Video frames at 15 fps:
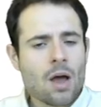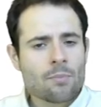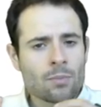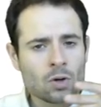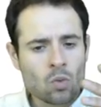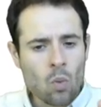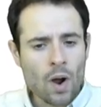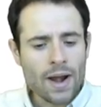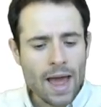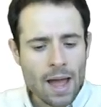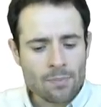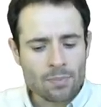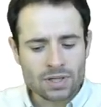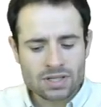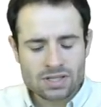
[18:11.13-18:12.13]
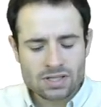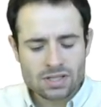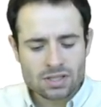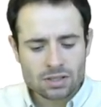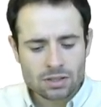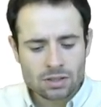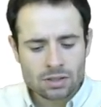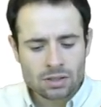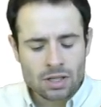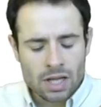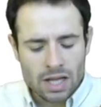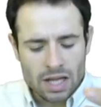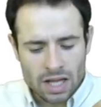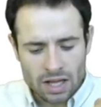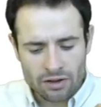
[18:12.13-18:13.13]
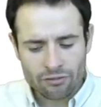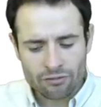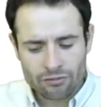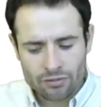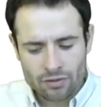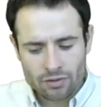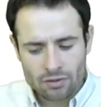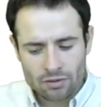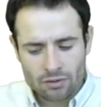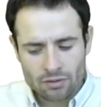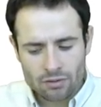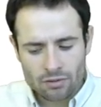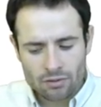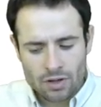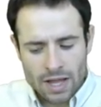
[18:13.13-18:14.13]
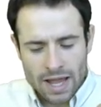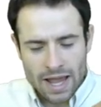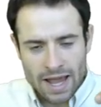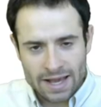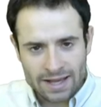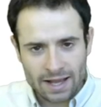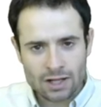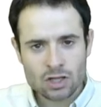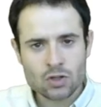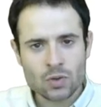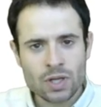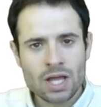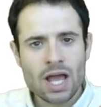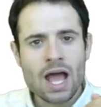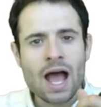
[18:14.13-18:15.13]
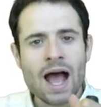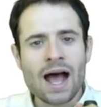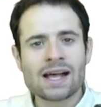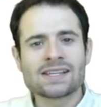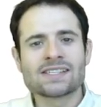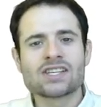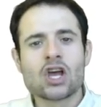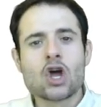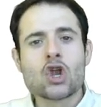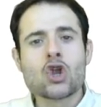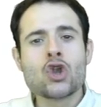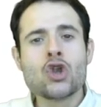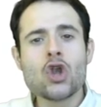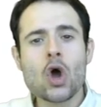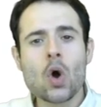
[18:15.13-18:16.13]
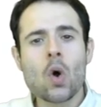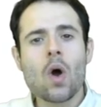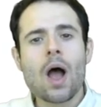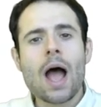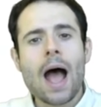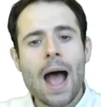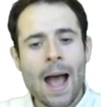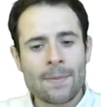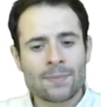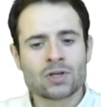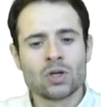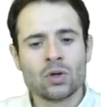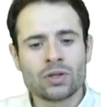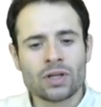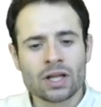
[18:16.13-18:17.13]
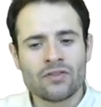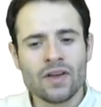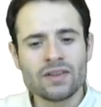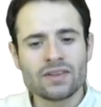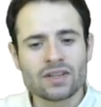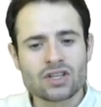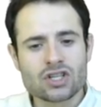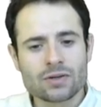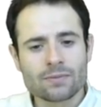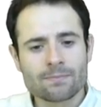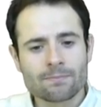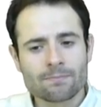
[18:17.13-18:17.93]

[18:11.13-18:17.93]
But what happens if a country has no absolute advantage.